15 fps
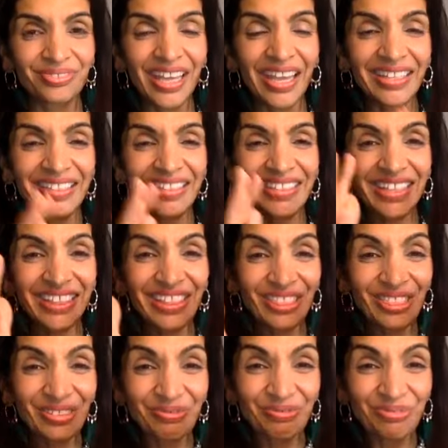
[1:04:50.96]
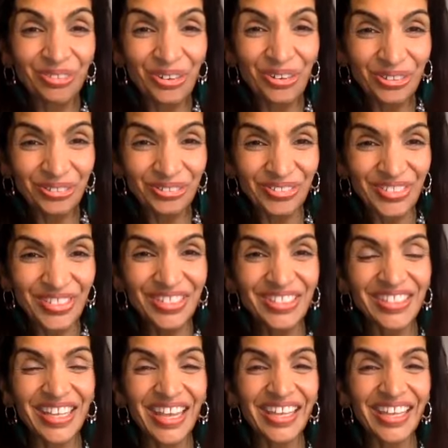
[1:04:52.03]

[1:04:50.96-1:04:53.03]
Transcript: and in the roles